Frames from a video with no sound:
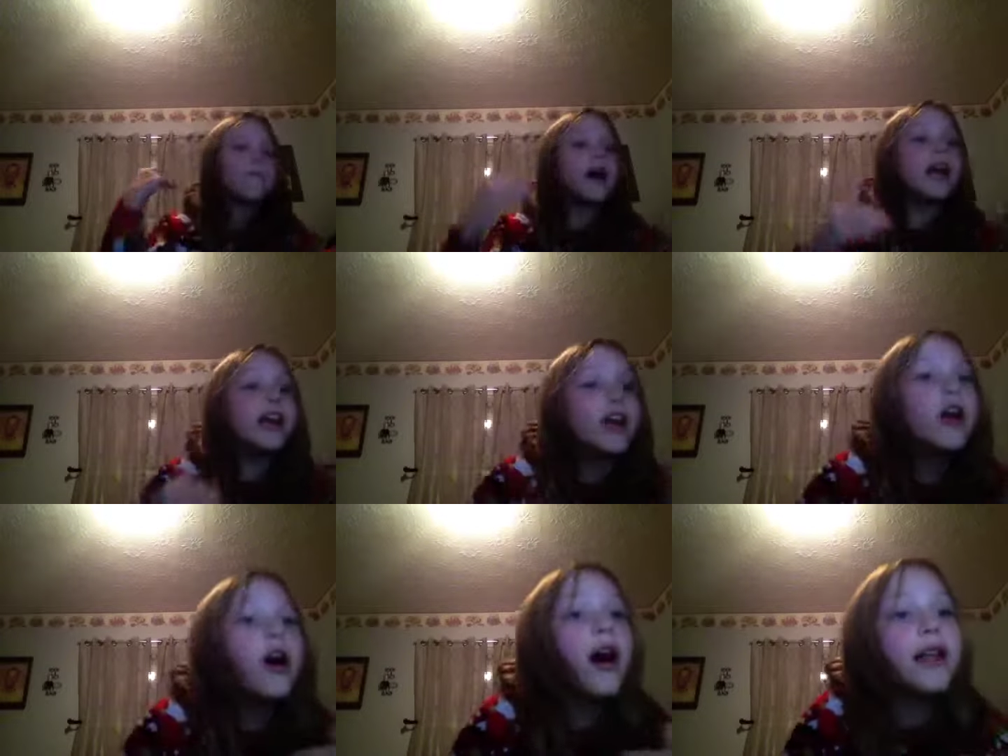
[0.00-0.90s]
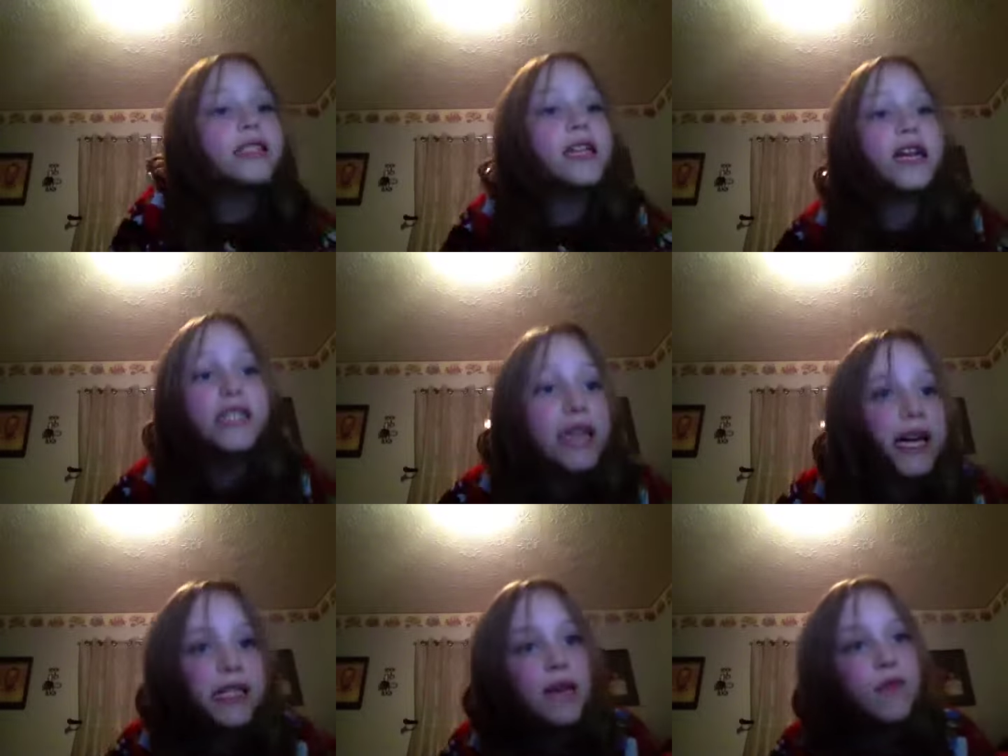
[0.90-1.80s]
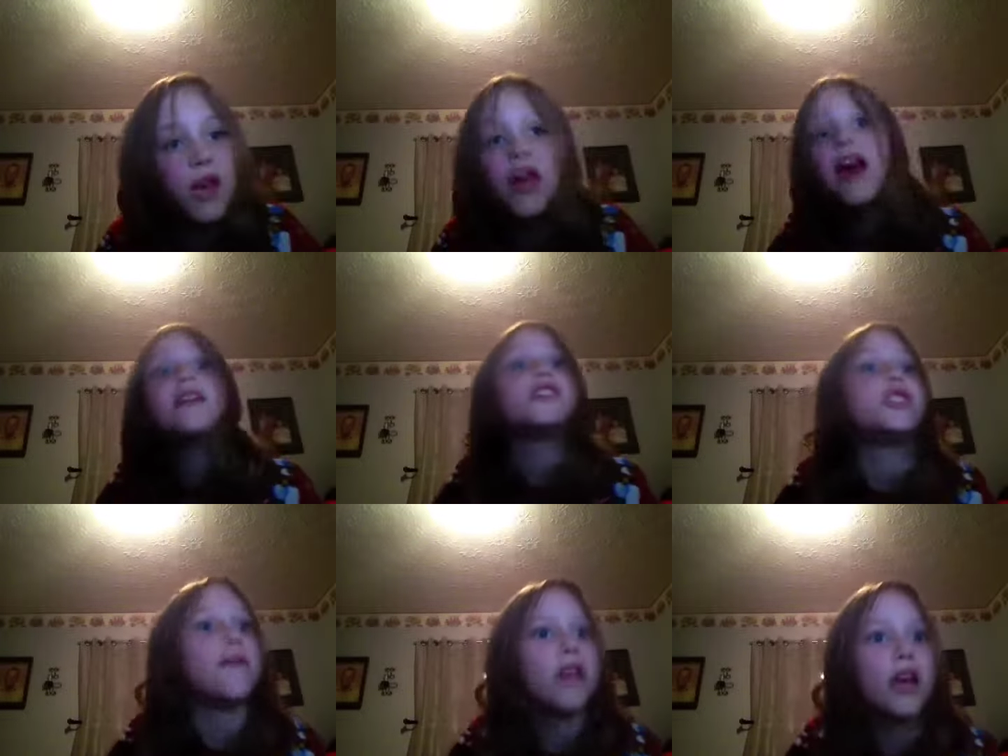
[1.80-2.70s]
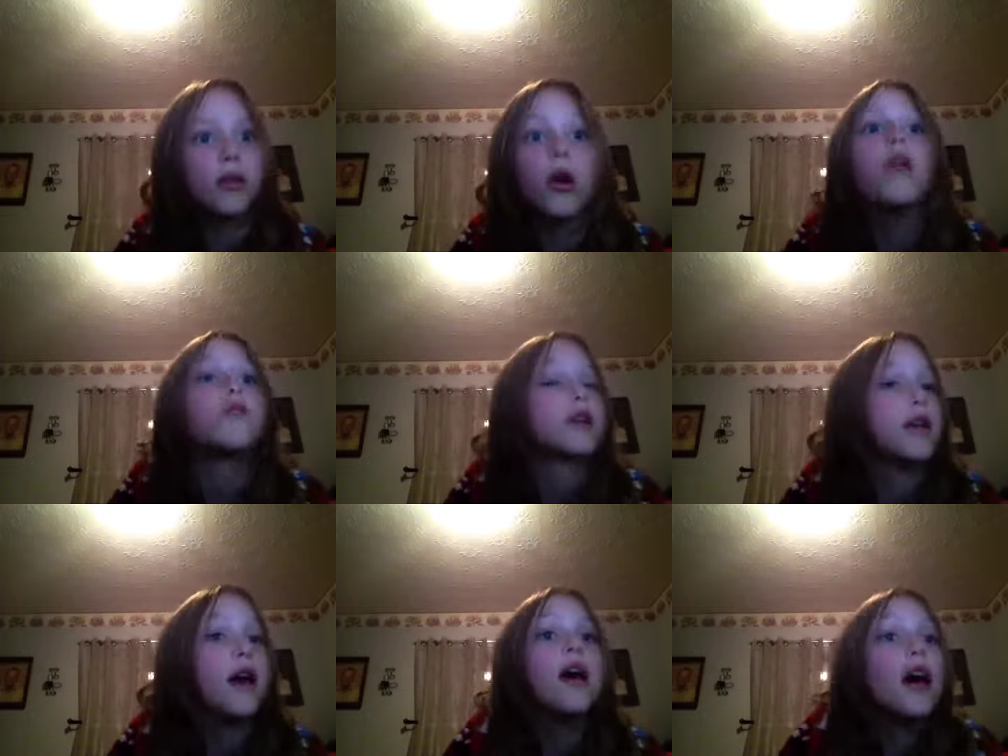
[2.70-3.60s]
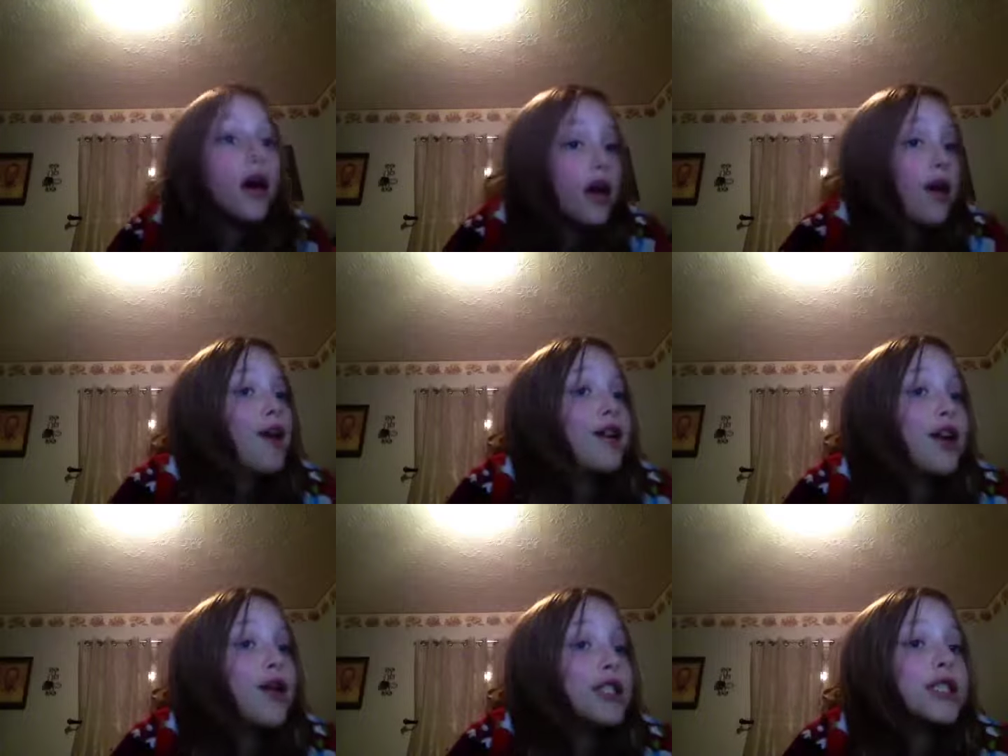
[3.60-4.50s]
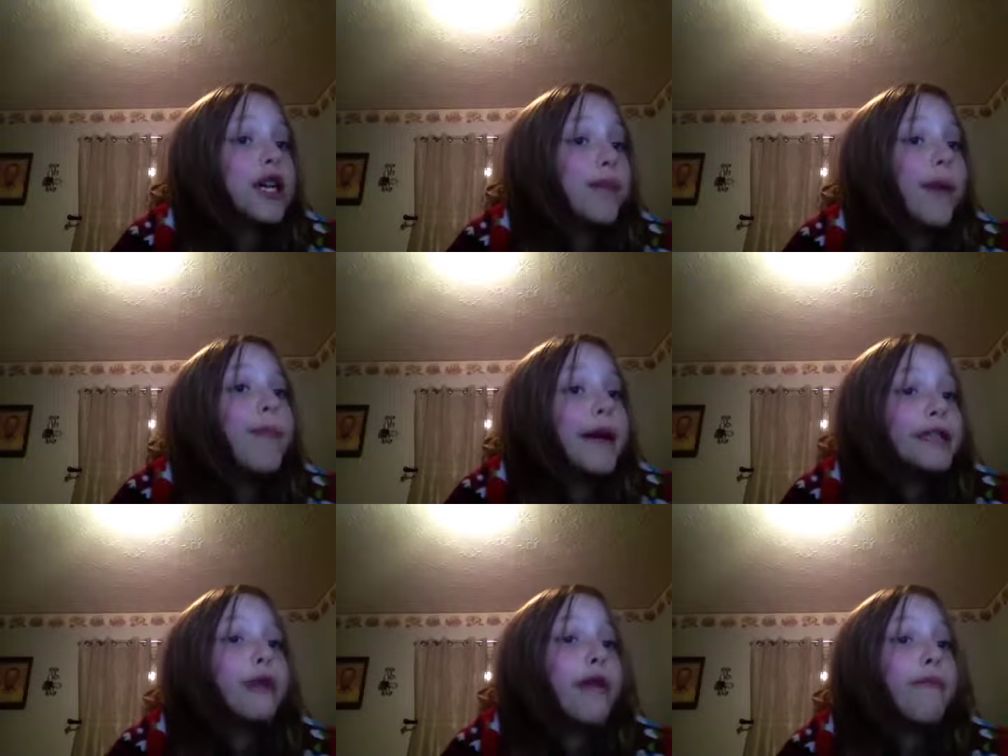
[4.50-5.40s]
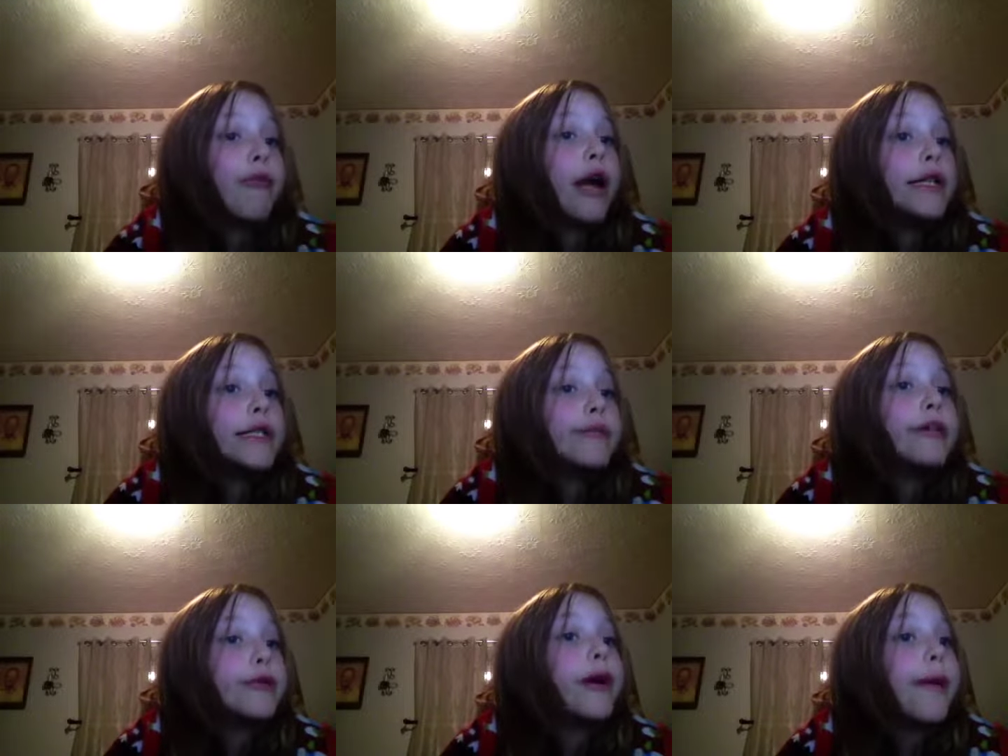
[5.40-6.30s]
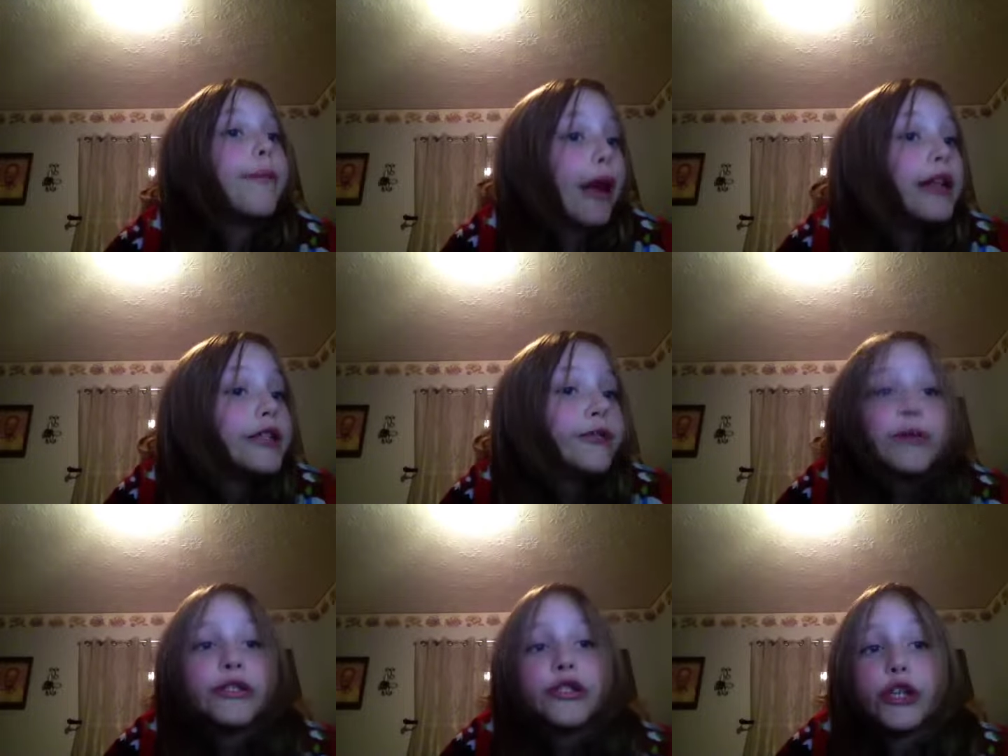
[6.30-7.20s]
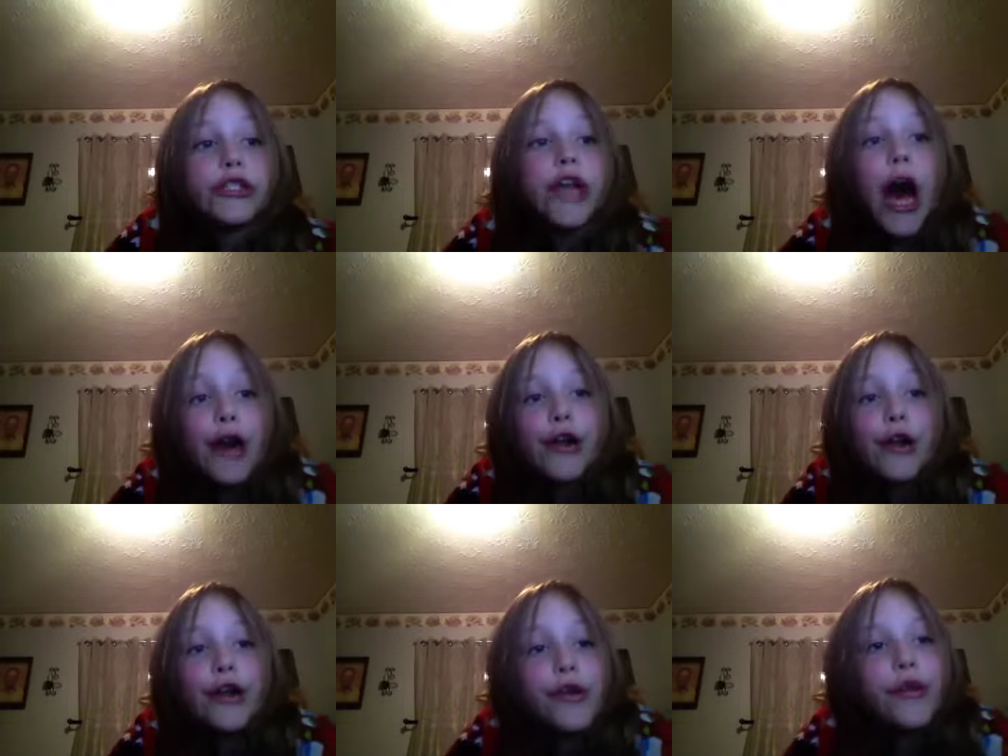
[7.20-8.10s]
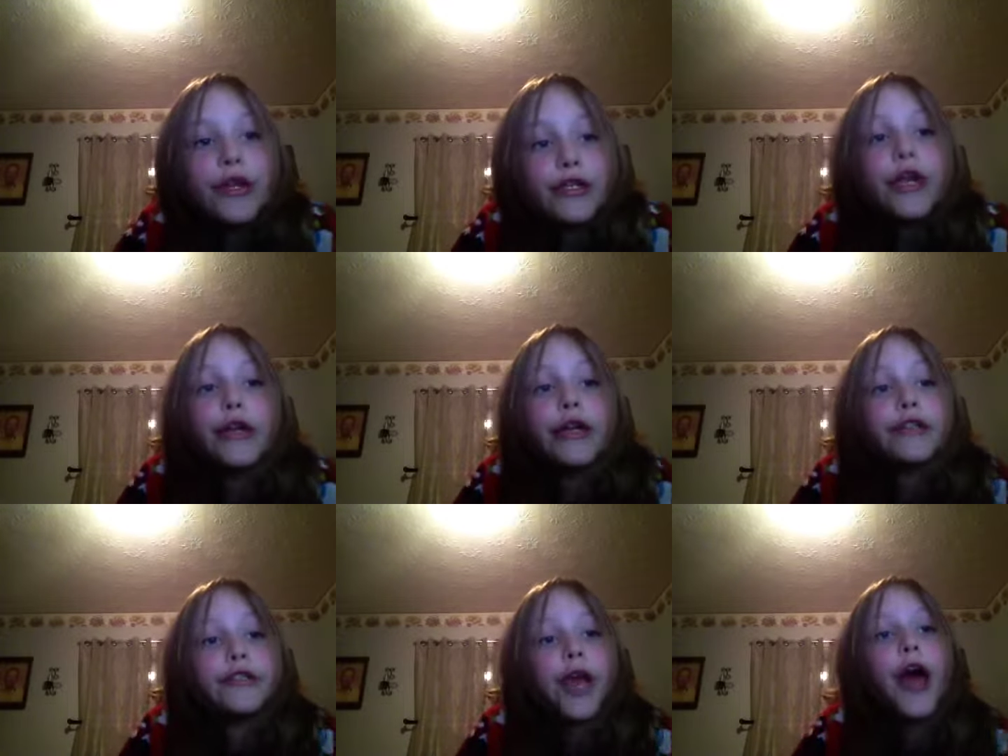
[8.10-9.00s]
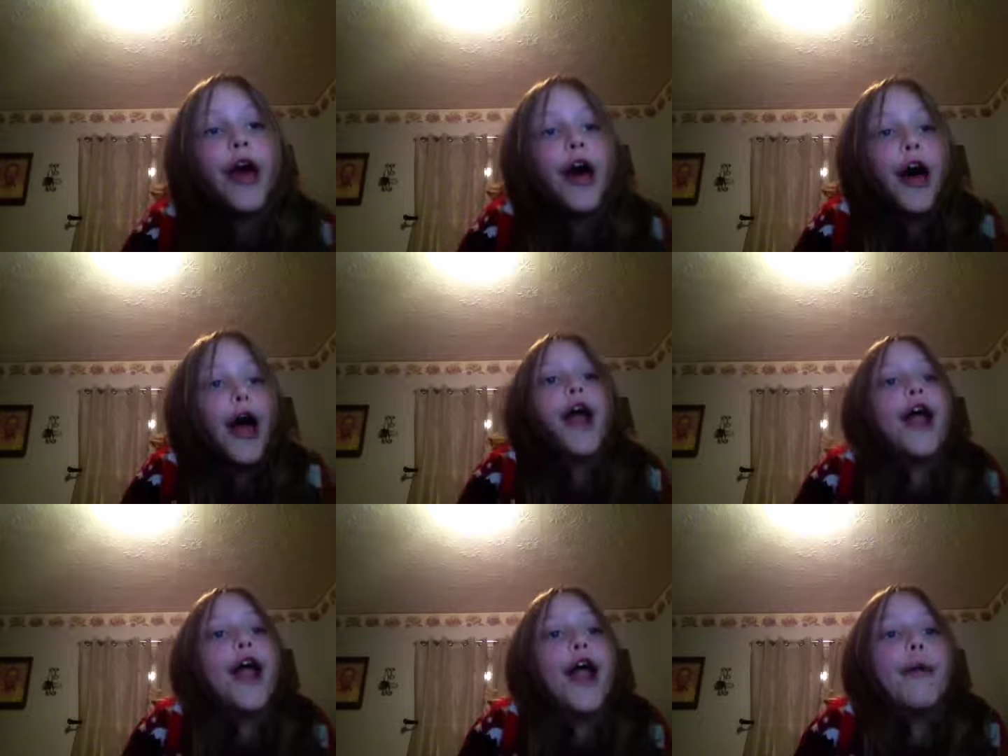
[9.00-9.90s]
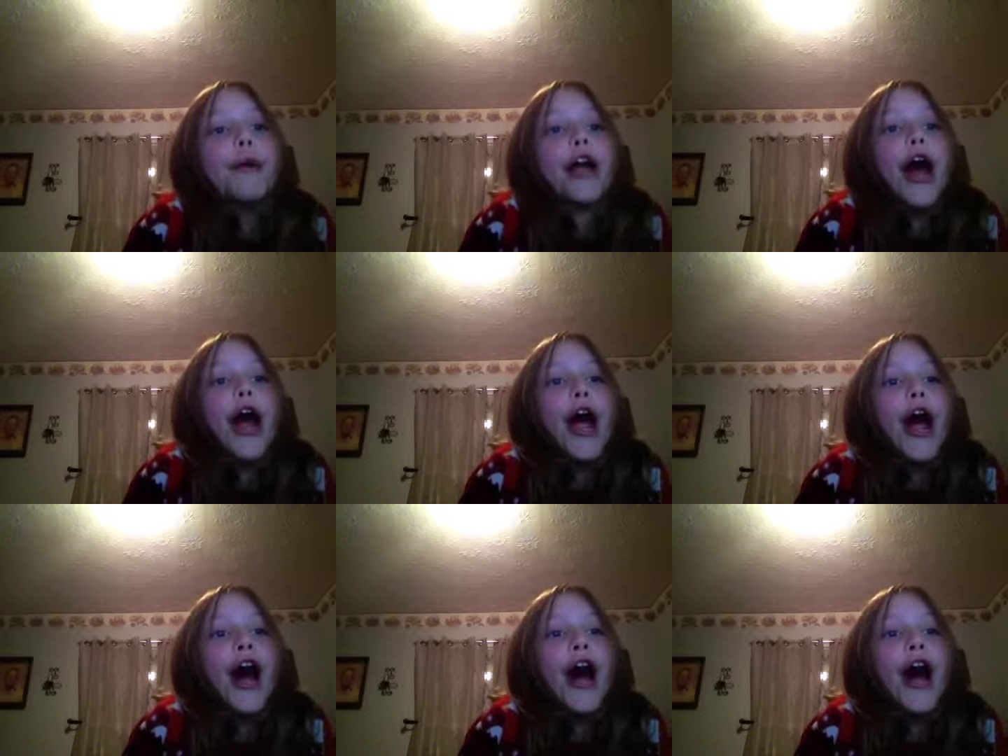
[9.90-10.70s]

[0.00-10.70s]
my god, it's the exact same thing as Jeff the Killer all oh, Go to sleep, my sweet prince. My sweet prince was just added into this sentence. Oh my god.